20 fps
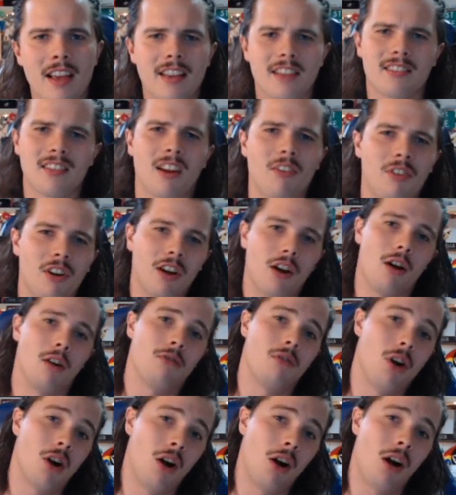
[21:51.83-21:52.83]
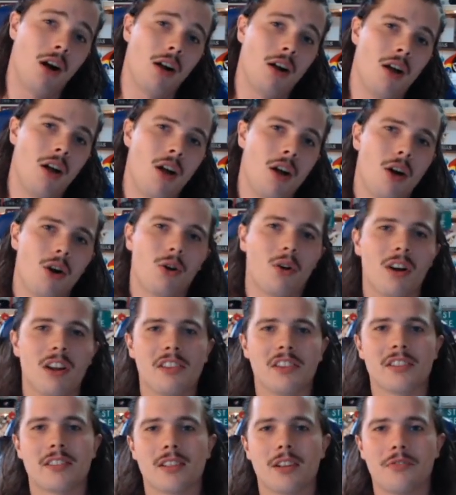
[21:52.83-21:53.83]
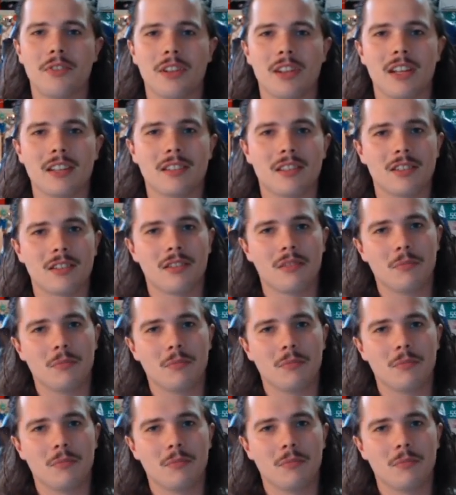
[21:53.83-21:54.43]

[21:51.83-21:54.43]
stuff I got wrong, or other stuff you'd like